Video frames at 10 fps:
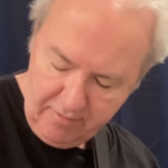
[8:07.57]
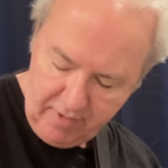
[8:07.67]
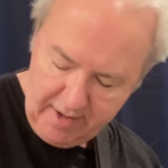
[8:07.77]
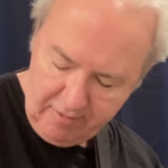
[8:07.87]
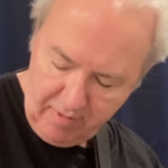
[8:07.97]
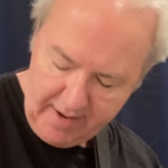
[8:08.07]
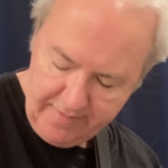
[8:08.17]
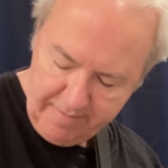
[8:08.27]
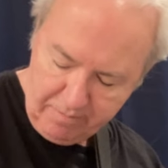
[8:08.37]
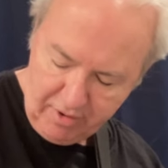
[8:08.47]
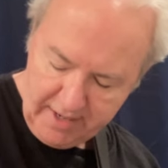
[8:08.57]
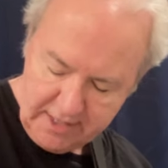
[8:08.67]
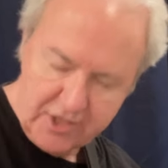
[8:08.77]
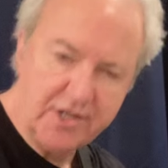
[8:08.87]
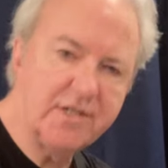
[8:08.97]
right around the
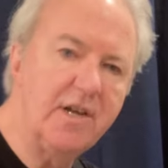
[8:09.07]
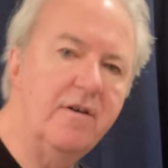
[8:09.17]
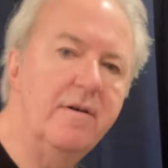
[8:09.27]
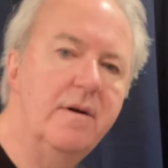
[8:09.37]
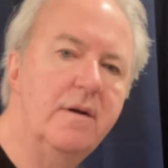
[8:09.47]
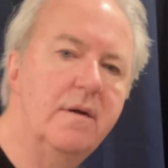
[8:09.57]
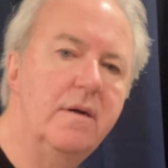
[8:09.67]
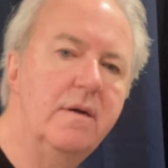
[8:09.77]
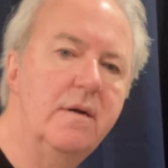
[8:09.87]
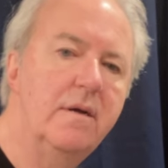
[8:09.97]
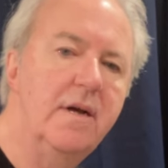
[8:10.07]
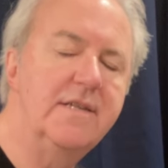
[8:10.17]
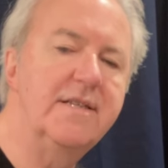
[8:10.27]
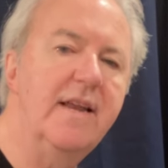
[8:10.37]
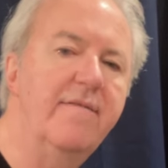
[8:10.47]
bridge. So
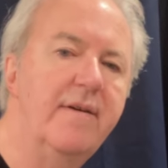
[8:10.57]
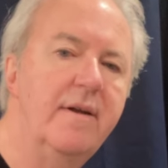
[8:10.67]
instead of